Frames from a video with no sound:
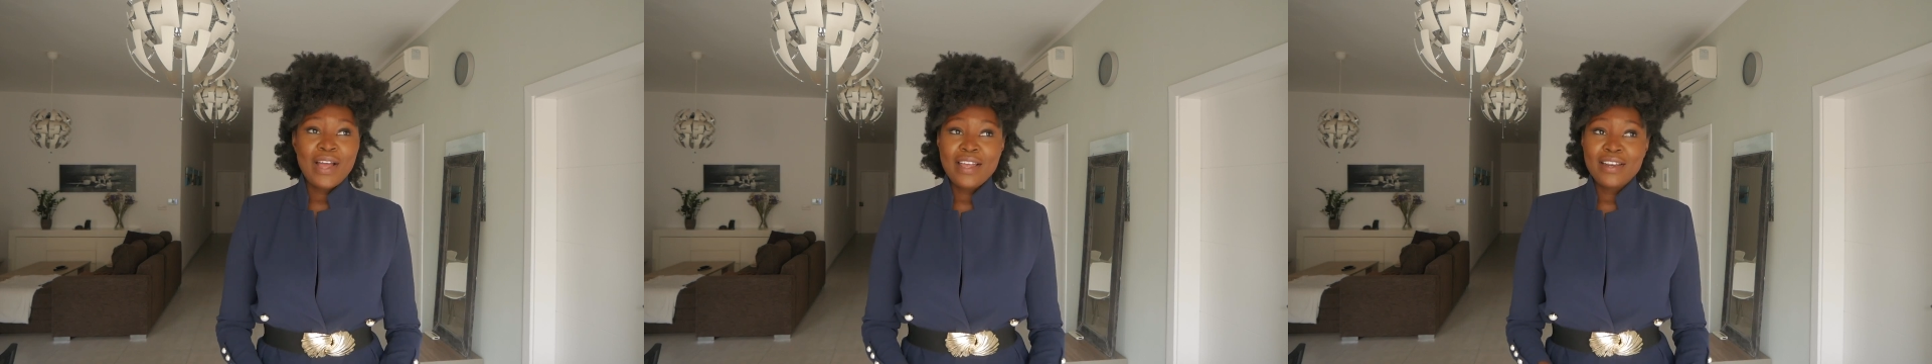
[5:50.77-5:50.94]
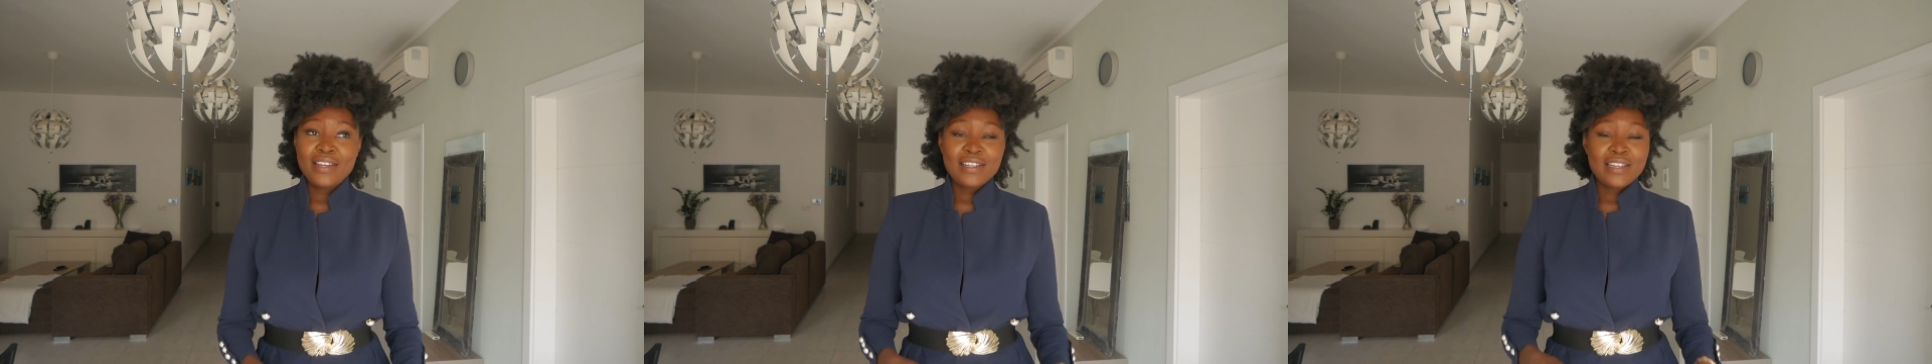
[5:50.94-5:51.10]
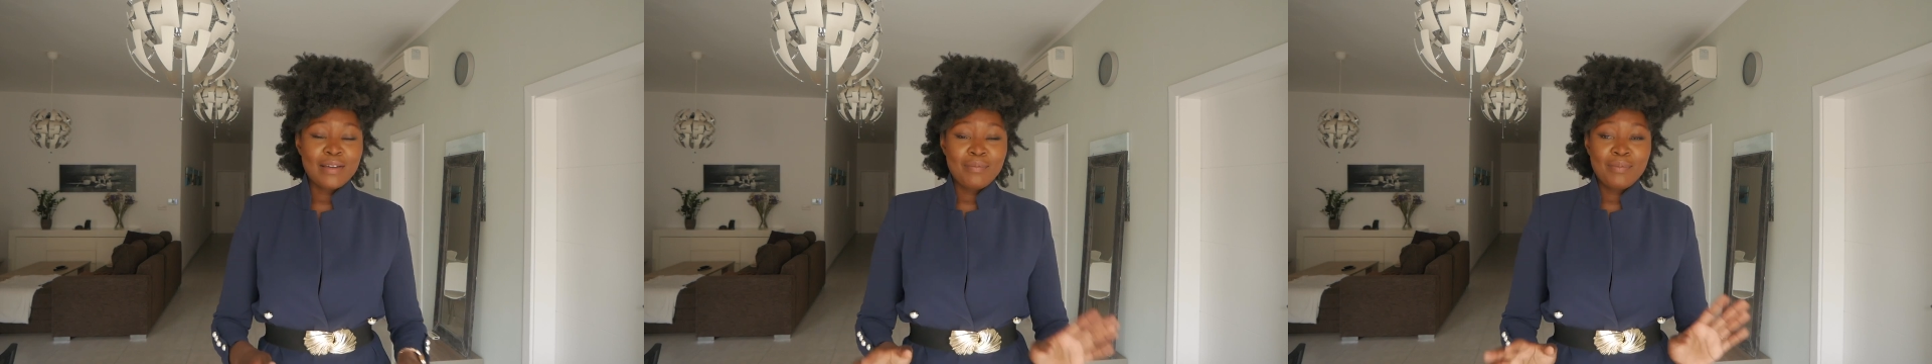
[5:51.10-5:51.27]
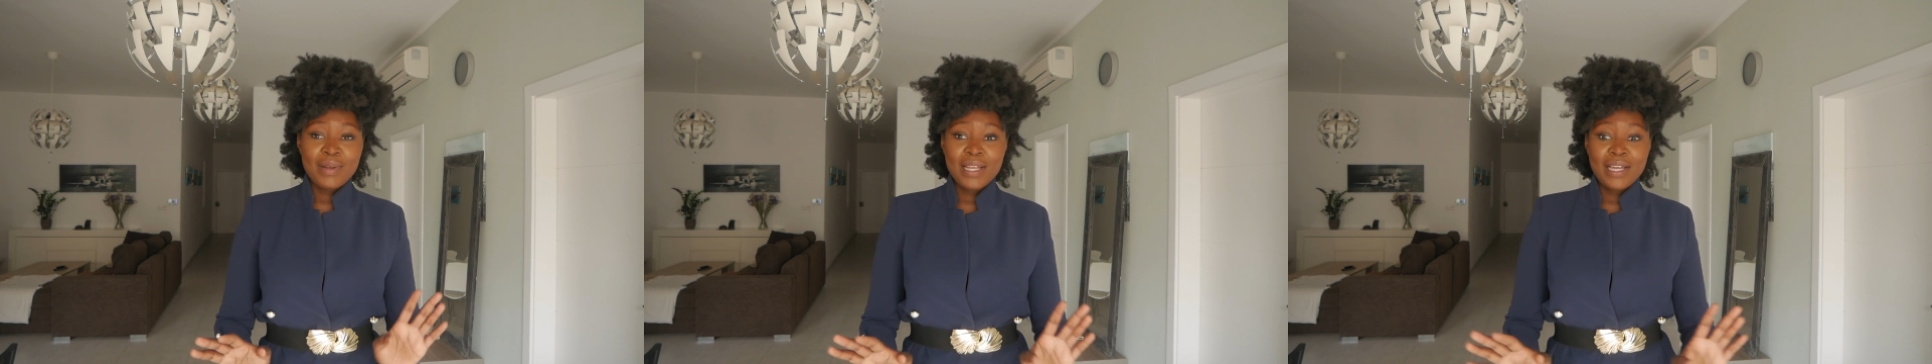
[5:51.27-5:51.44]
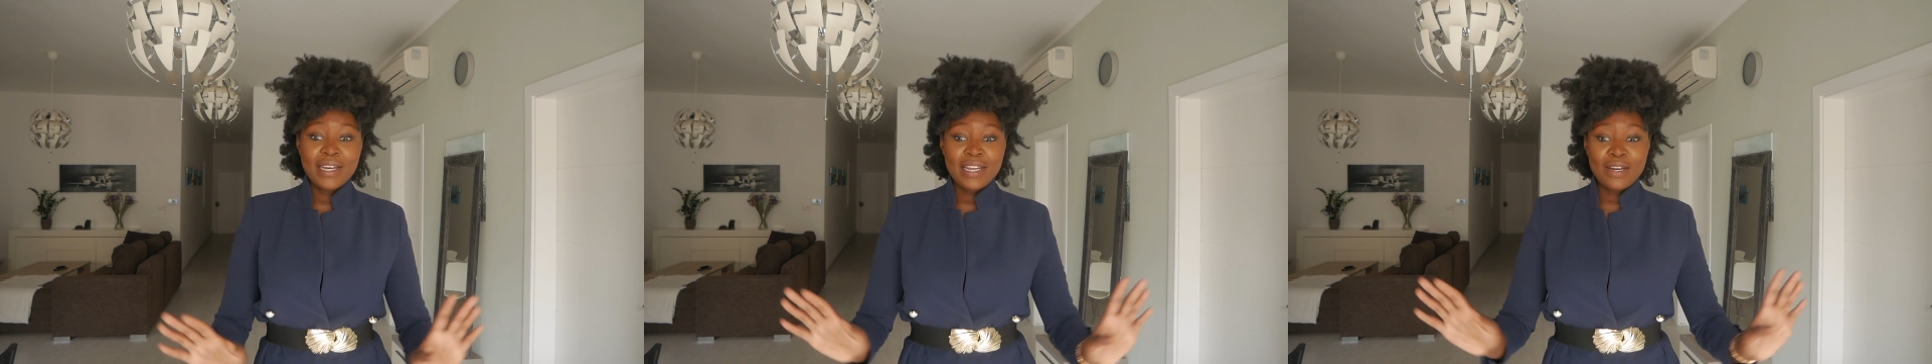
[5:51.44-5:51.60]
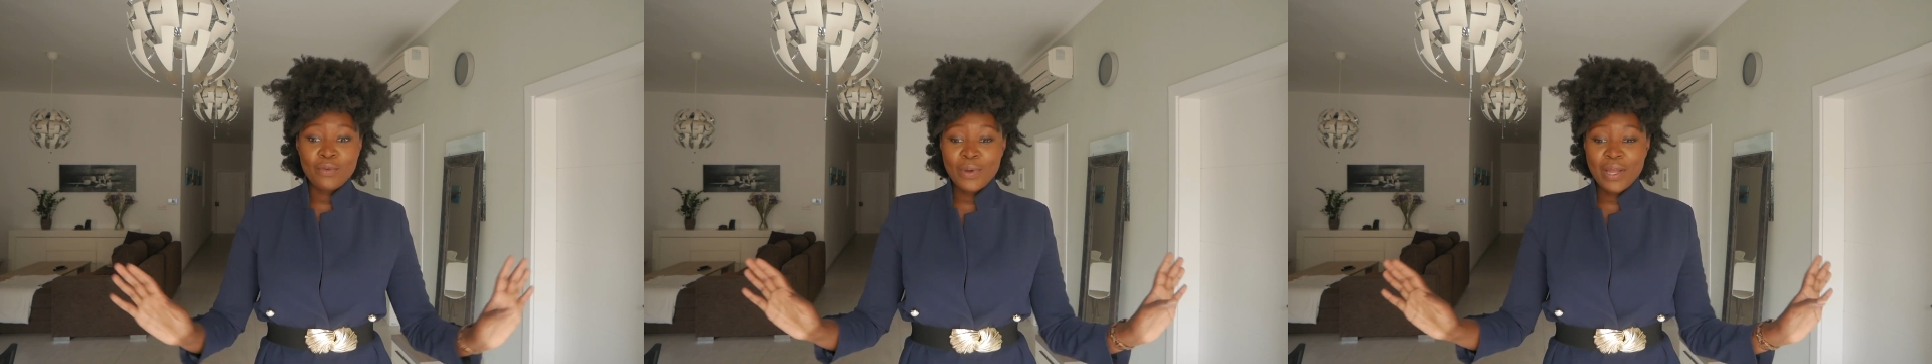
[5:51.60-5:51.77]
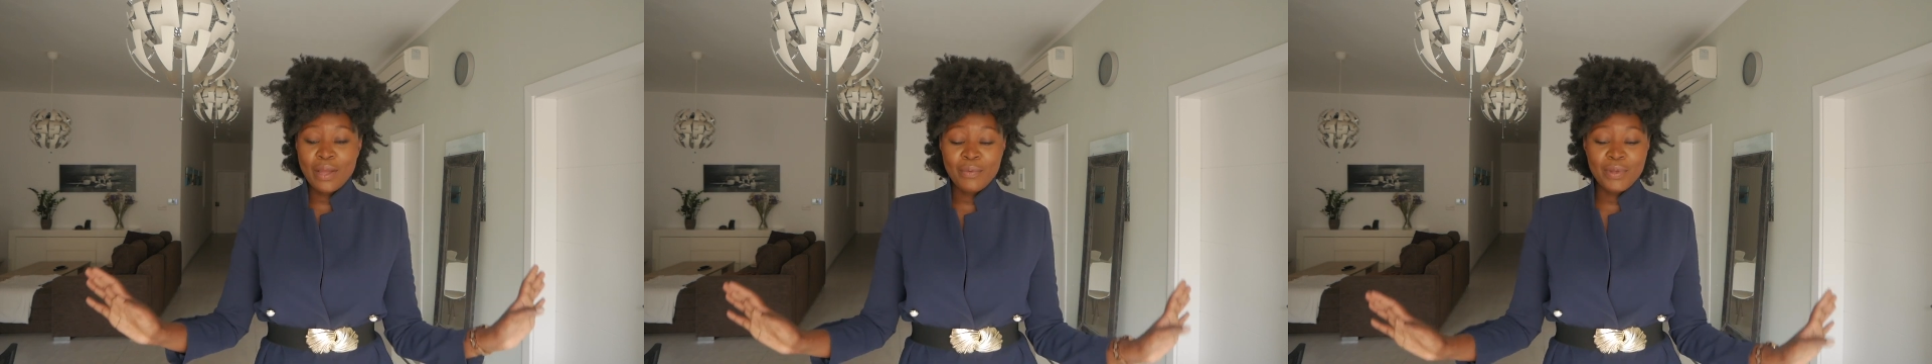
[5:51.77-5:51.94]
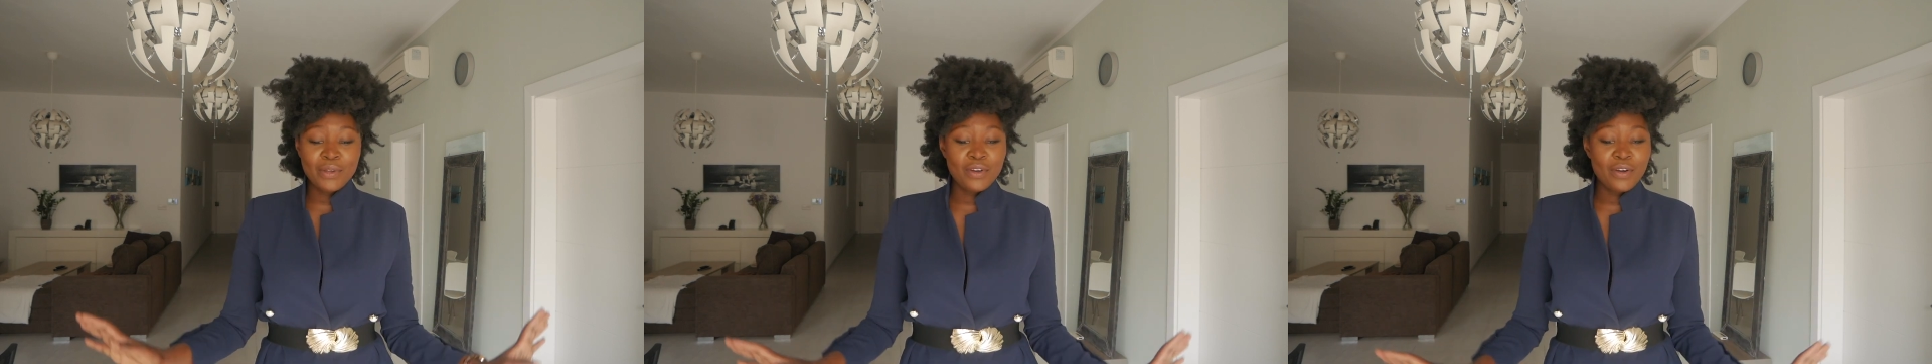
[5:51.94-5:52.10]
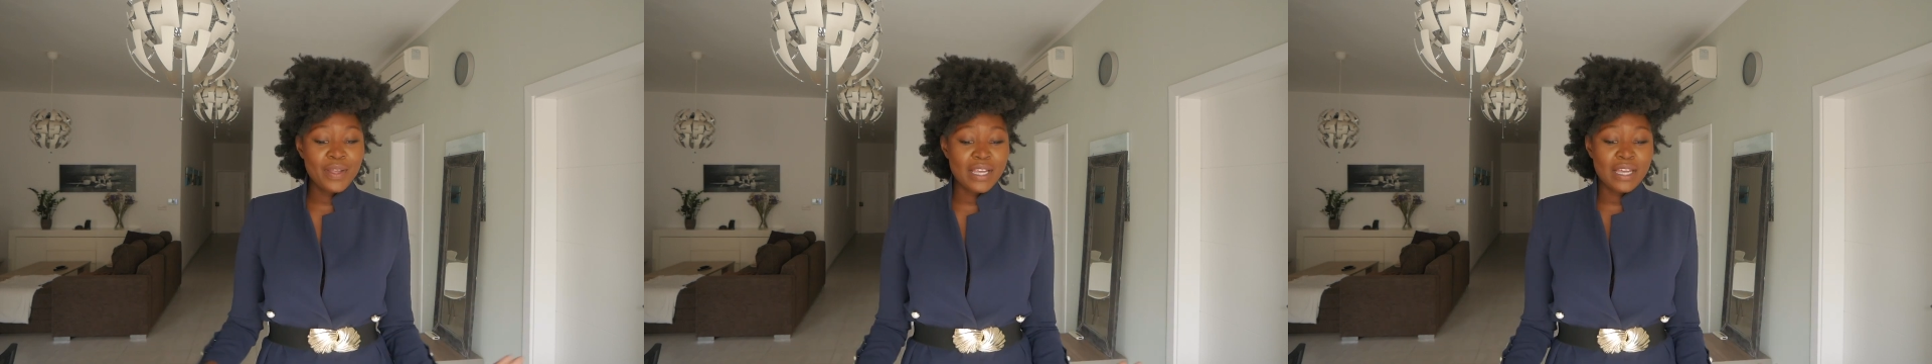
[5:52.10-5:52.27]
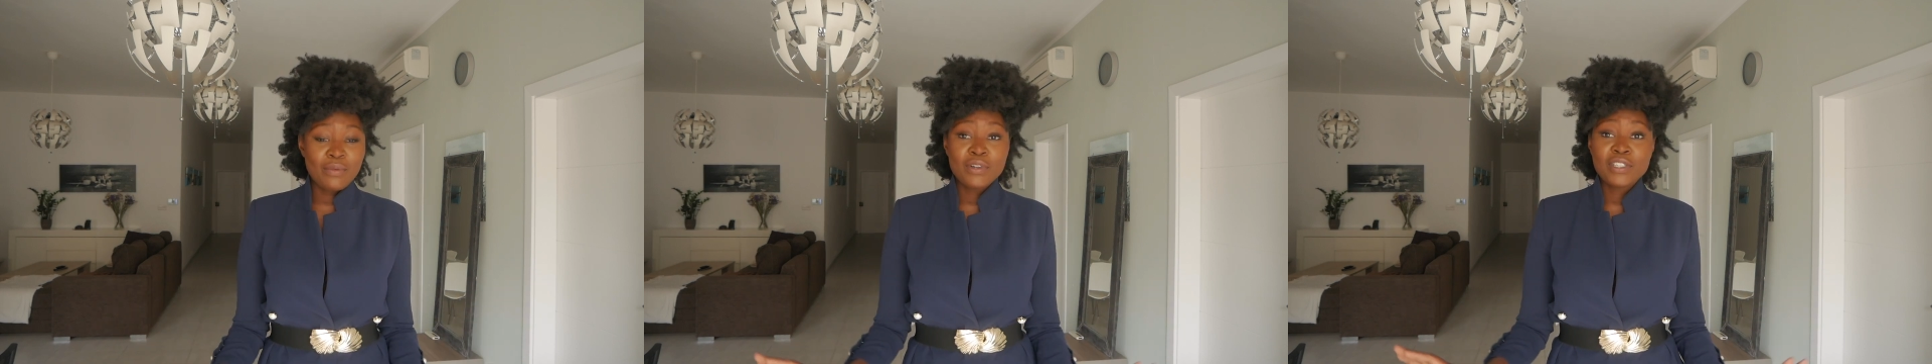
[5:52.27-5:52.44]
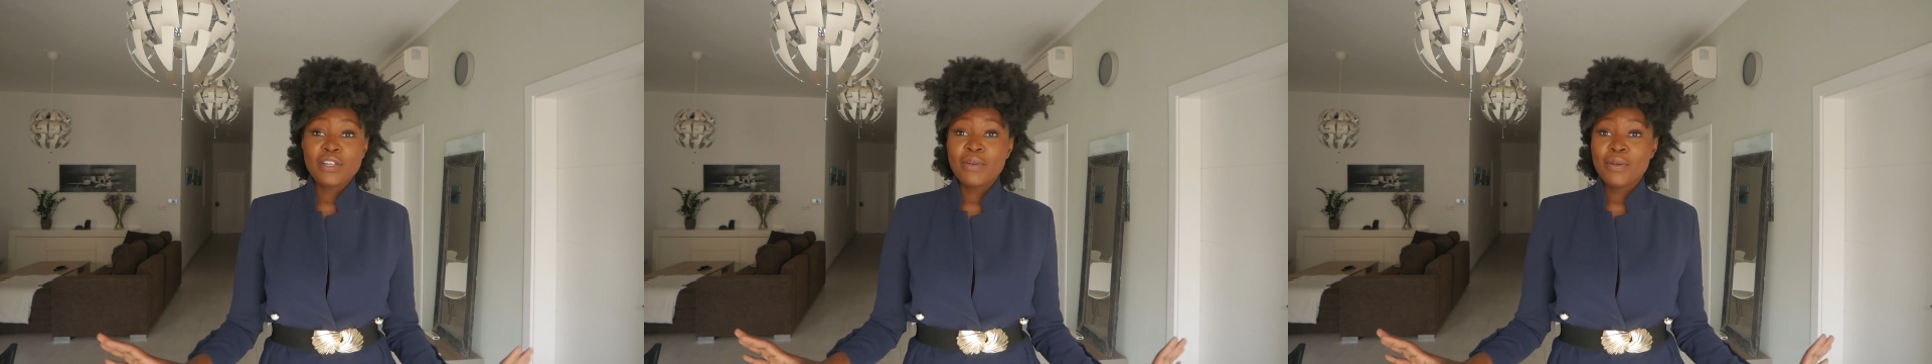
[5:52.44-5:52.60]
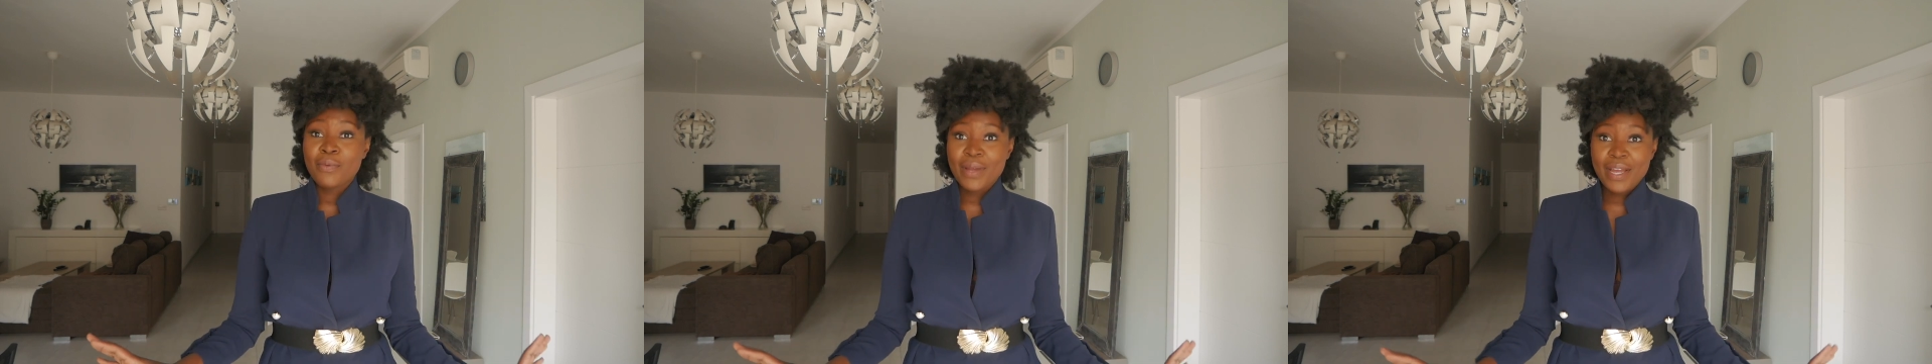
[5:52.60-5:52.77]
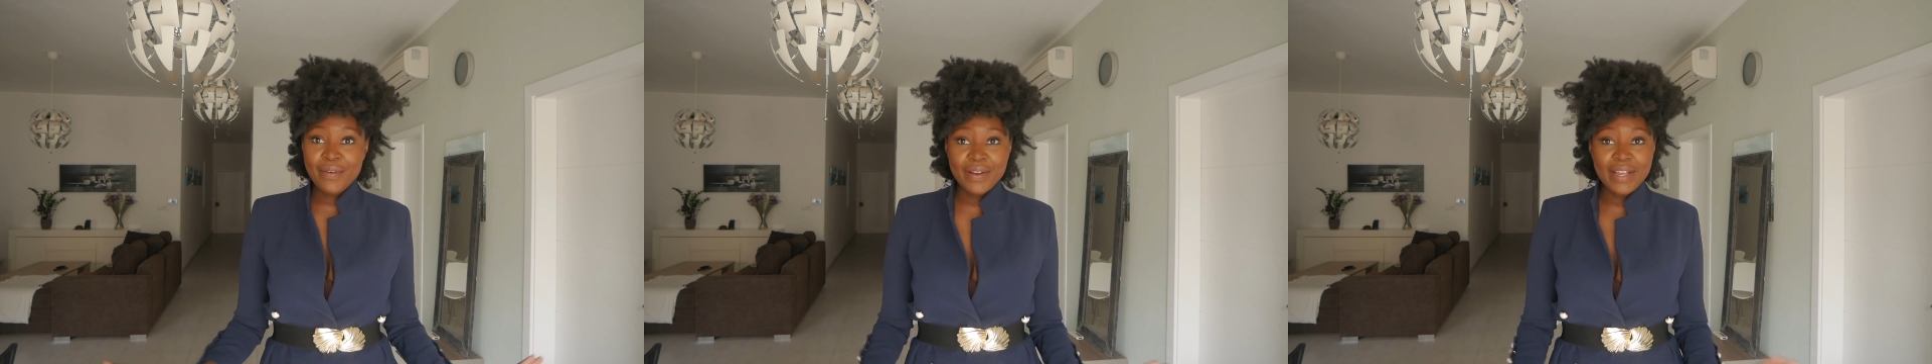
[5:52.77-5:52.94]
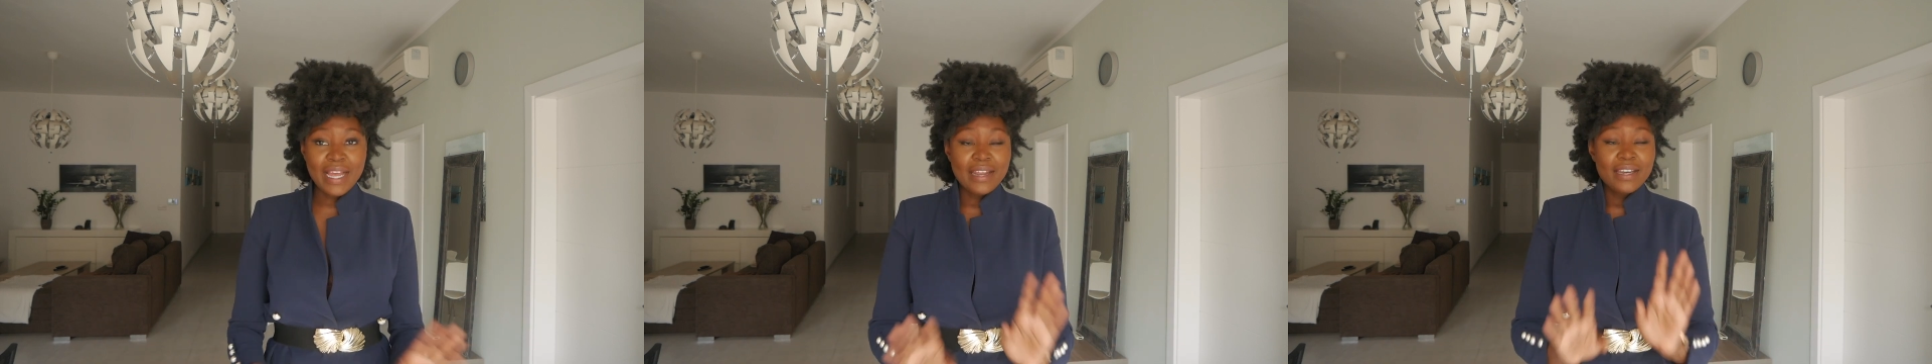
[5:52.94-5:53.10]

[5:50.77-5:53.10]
I need a plan, and where are we going and what are we wearing.